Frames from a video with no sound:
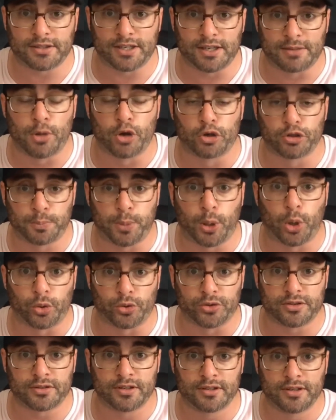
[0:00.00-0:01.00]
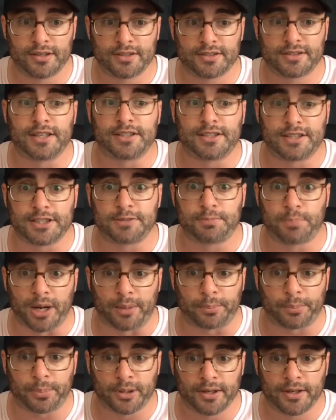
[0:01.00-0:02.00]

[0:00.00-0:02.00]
in most polls since his bump.